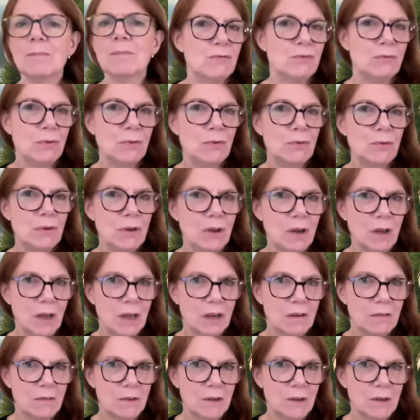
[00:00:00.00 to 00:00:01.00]
True
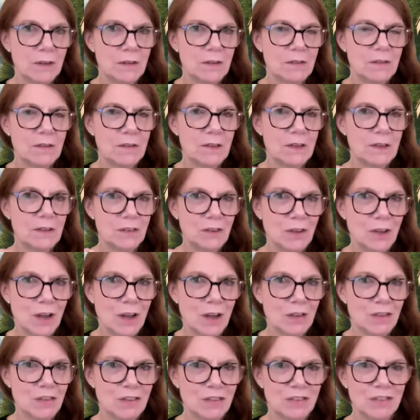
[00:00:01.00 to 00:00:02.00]
confidence is
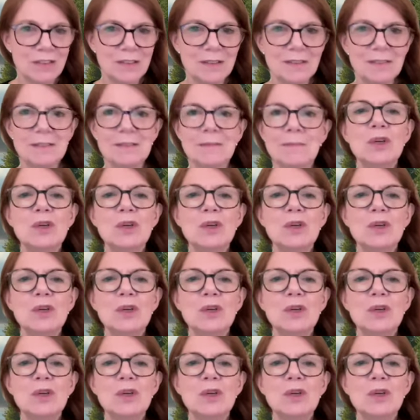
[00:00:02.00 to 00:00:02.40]
consciousness.